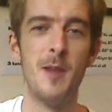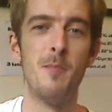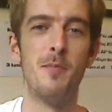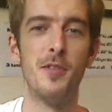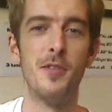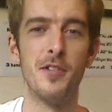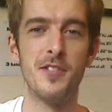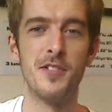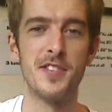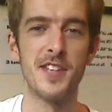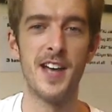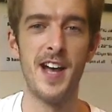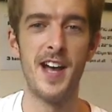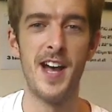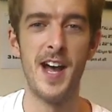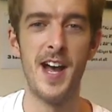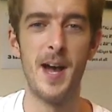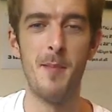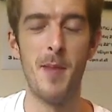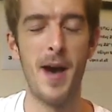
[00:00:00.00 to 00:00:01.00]
but
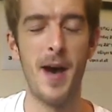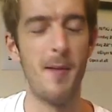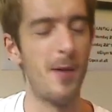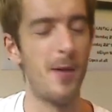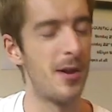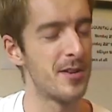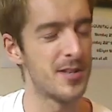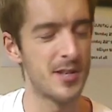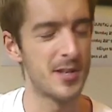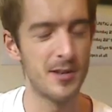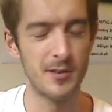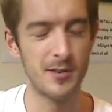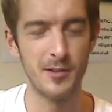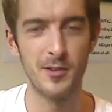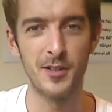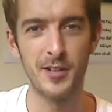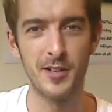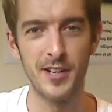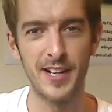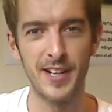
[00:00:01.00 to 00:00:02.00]
um, I'm also
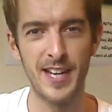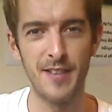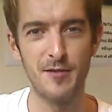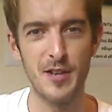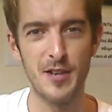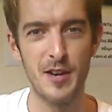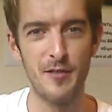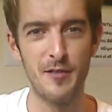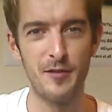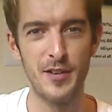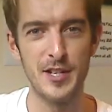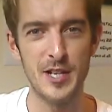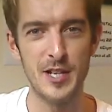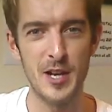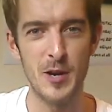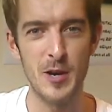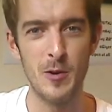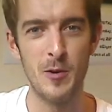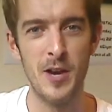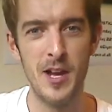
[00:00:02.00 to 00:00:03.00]
going to give you a
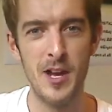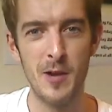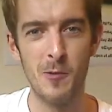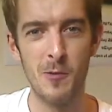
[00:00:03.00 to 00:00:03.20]
video